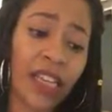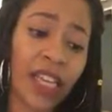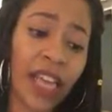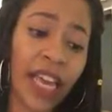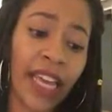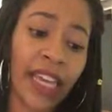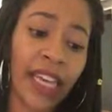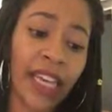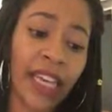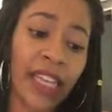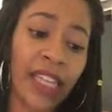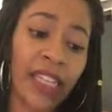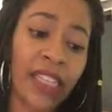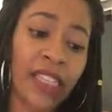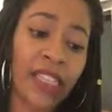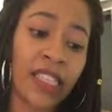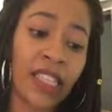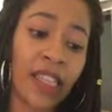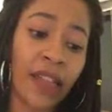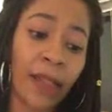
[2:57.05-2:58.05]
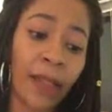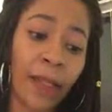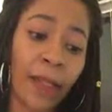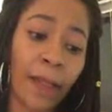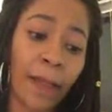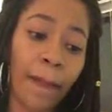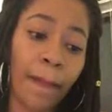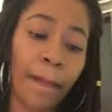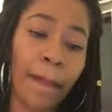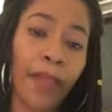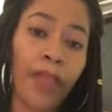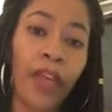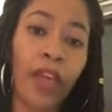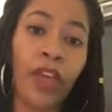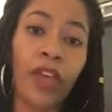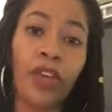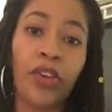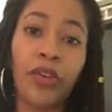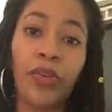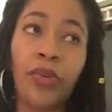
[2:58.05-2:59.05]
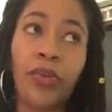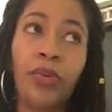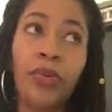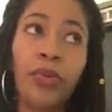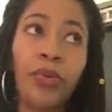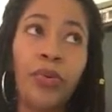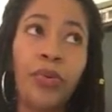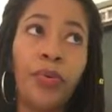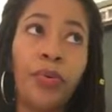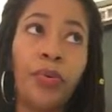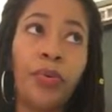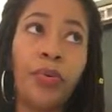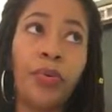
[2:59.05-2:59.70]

ladies, you